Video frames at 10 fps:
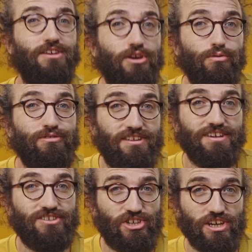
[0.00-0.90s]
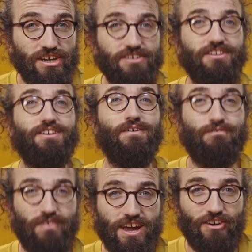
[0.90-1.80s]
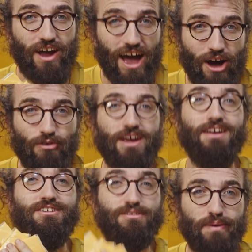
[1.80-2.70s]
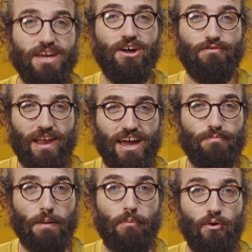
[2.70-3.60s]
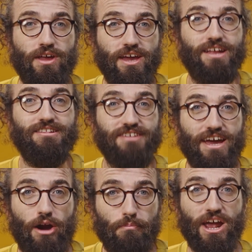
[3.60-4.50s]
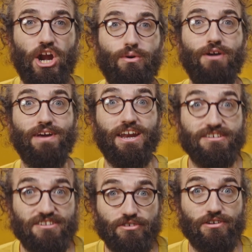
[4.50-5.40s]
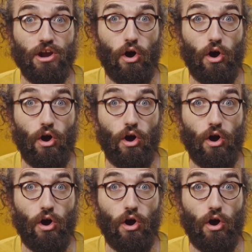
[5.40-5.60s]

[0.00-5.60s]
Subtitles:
use this cheese to figure out the speed of light by putting it inside our microwave in a certain